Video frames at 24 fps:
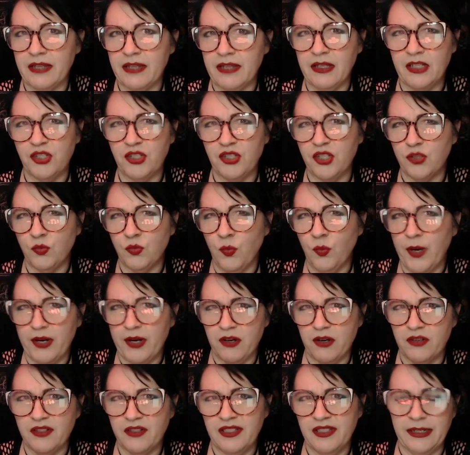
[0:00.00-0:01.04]
these just
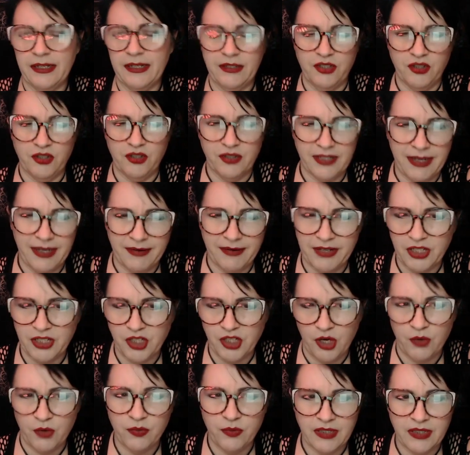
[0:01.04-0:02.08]
weird sinister sounding
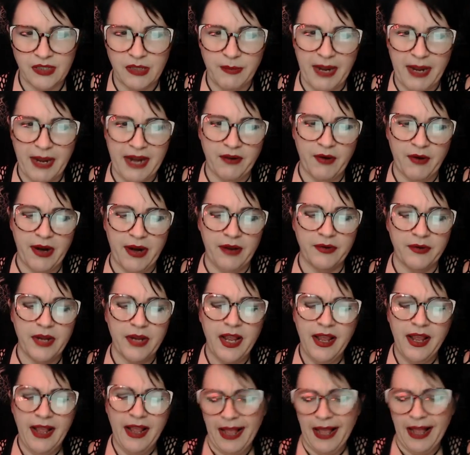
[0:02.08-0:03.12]
tones in the background.
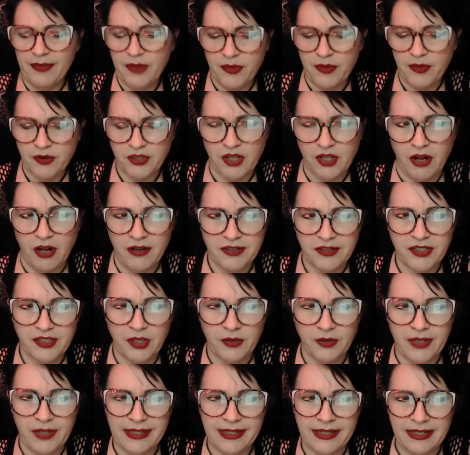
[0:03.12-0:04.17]
And then there's
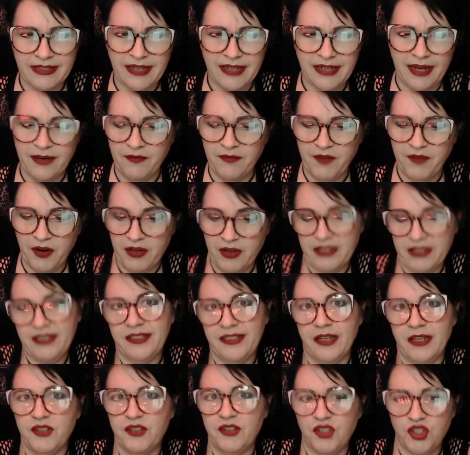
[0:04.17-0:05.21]
also like these kind of very
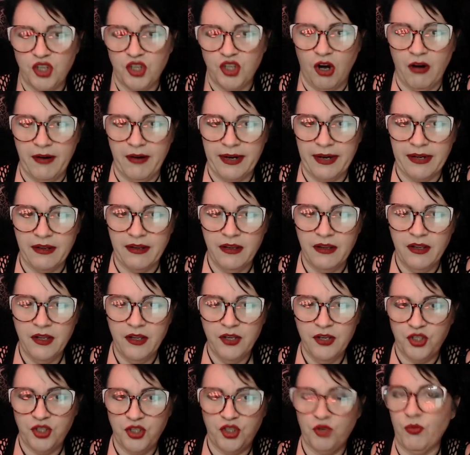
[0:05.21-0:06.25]
sudden jarring
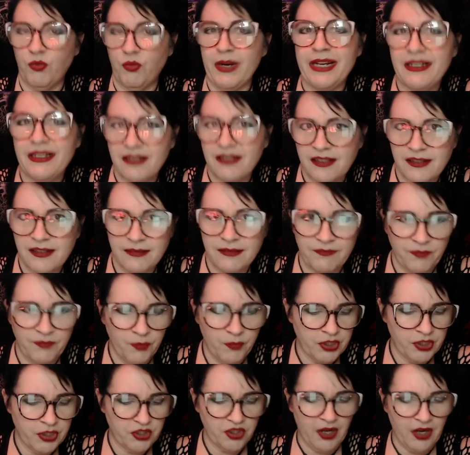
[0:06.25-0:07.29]
shrieks,
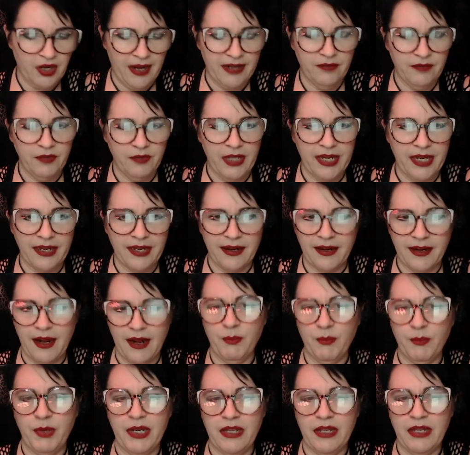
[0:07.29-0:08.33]
which kind of like
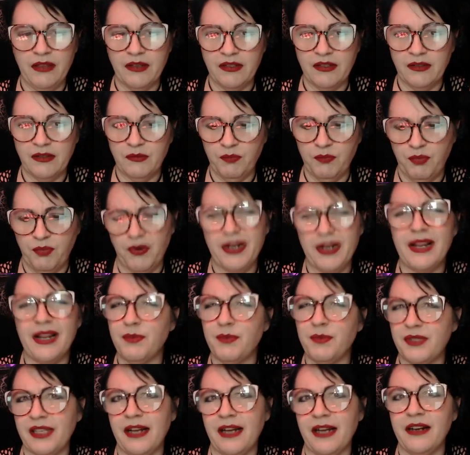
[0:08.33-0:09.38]
accompany this pretty
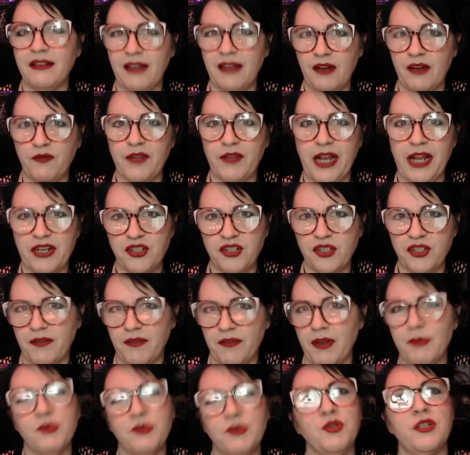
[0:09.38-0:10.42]
upsetting like flashes of
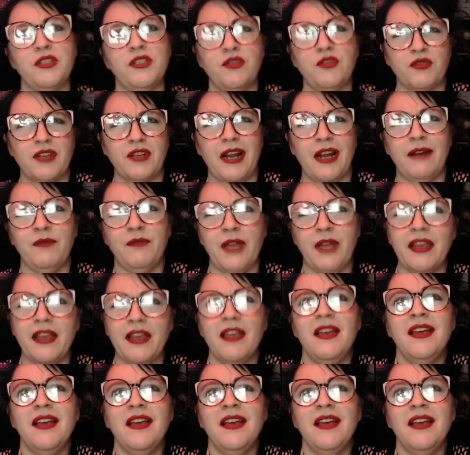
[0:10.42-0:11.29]
imagery. So there's kind of like